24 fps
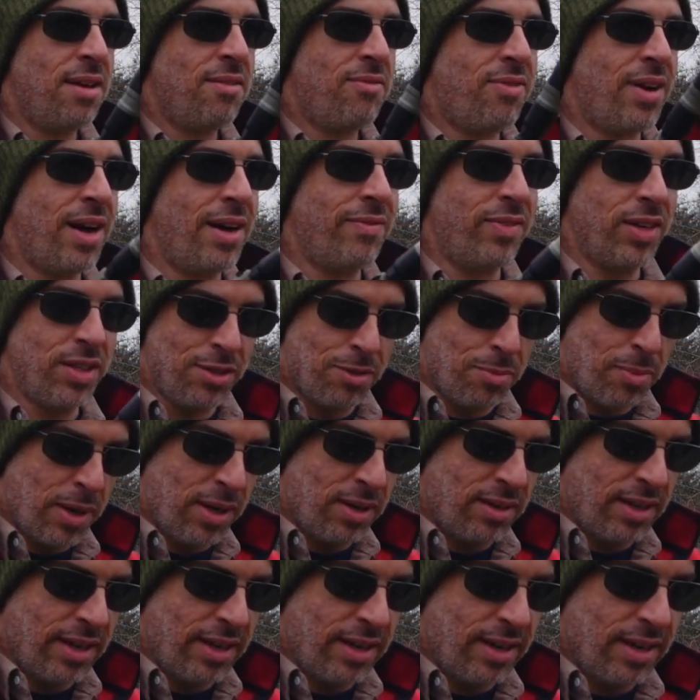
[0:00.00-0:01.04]
5-inch
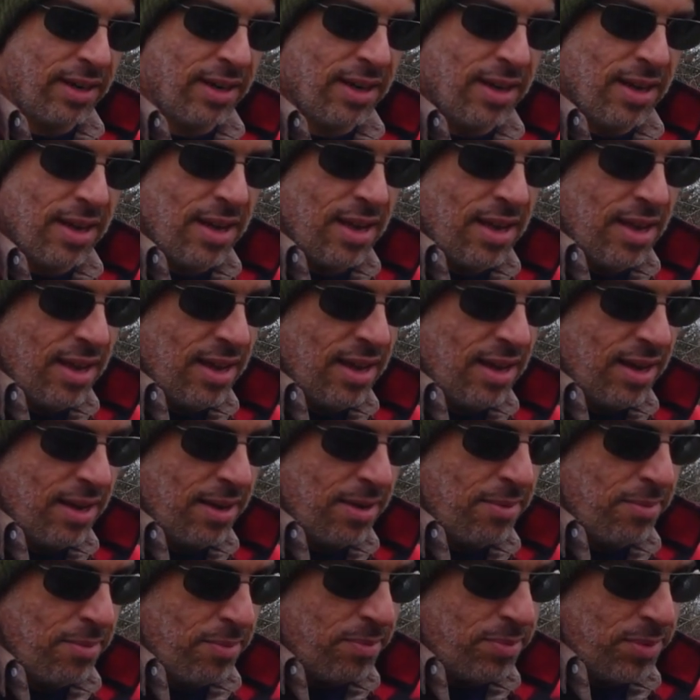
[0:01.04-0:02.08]
barrel here.
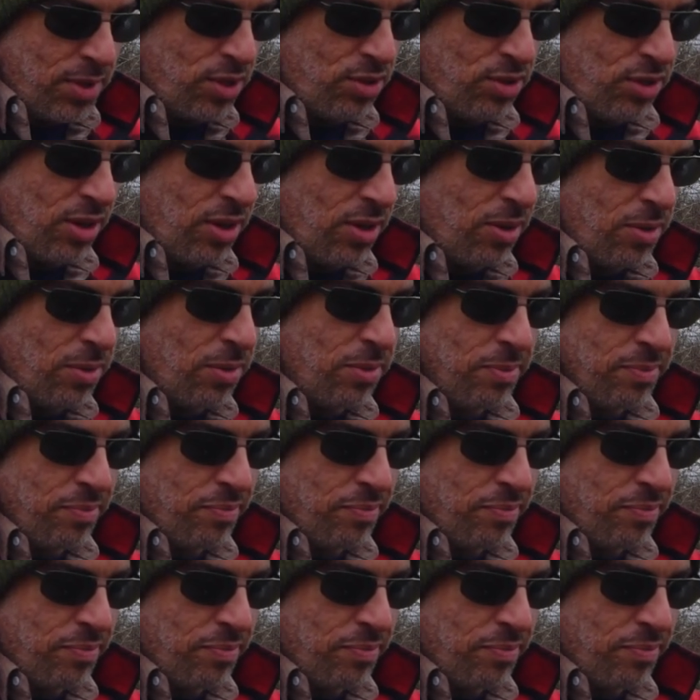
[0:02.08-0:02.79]
So